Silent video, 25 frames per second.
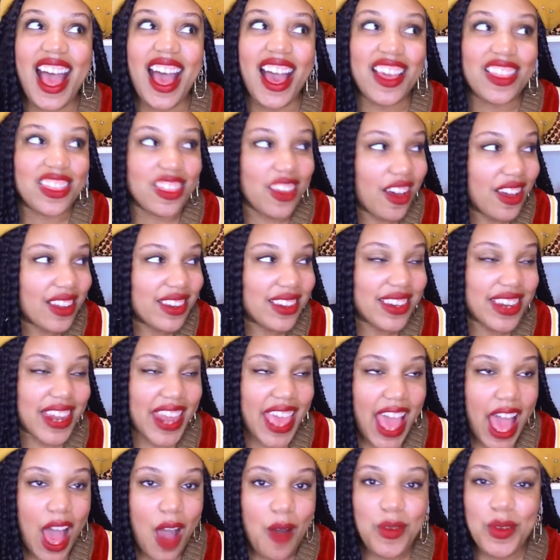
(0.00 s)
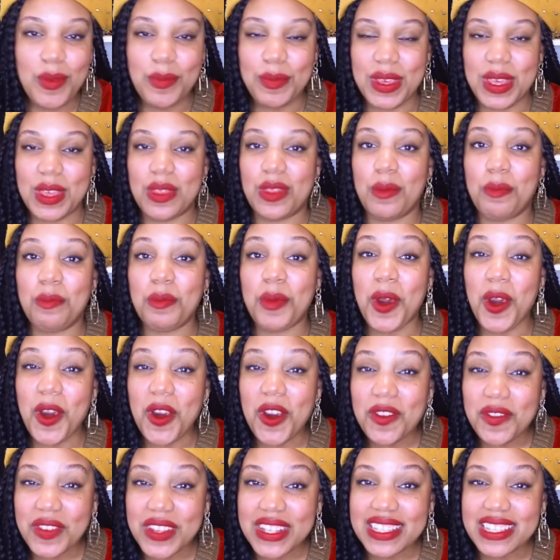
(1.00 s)
I thought now would be the
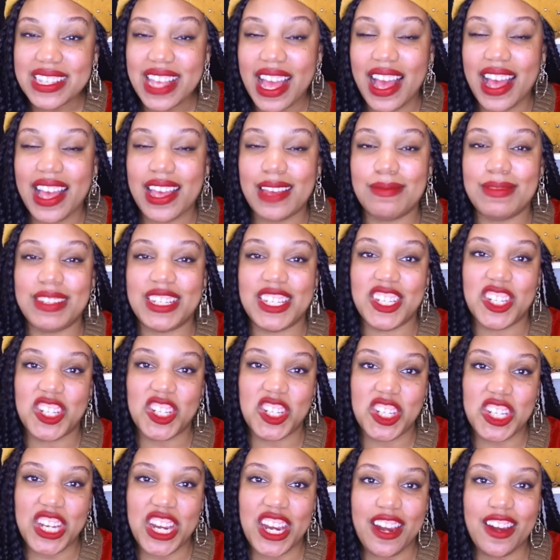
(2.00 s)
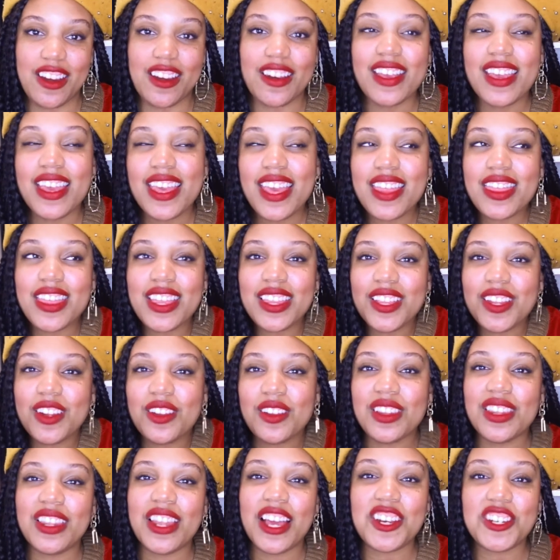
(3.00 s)
perfect time to share the
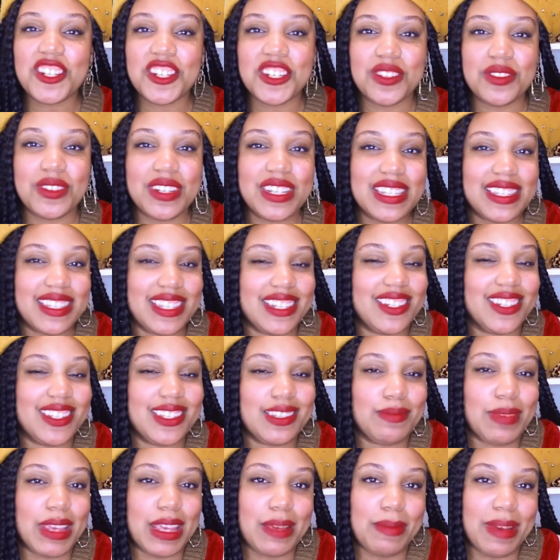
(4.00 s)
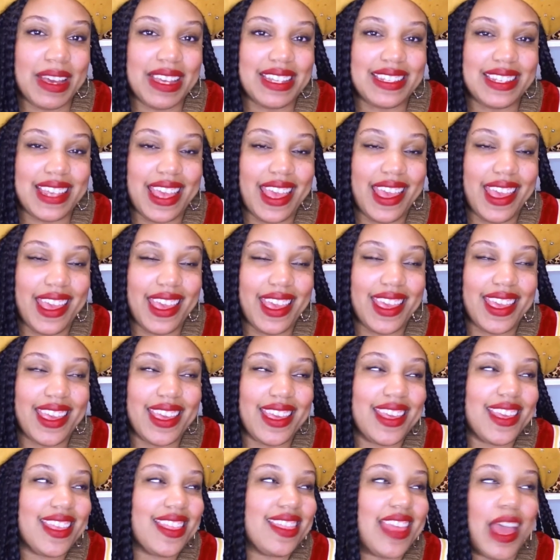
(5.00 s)
little luxuries that just make my
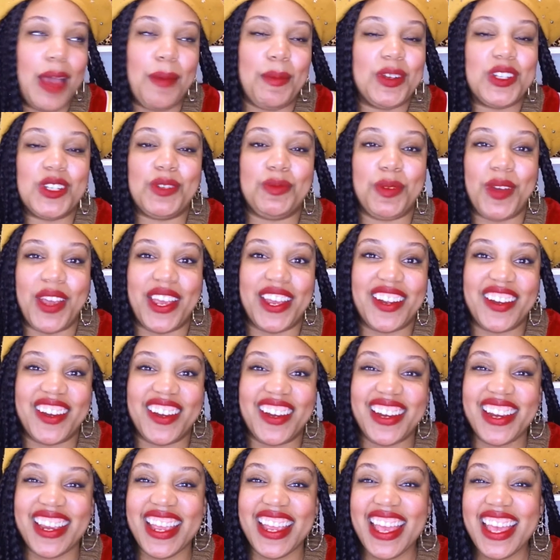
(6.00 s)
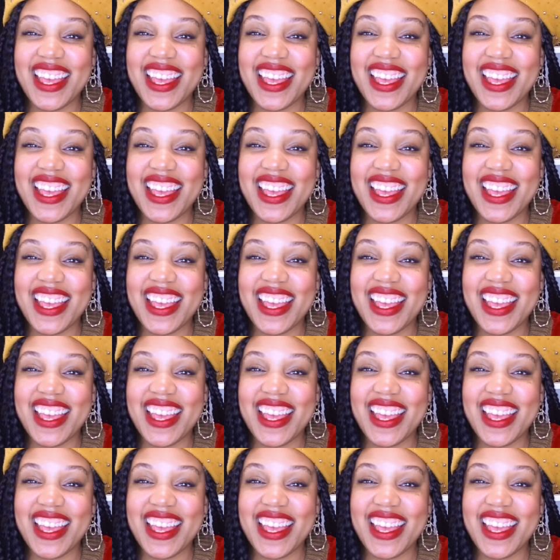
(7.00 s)
day that much brighter.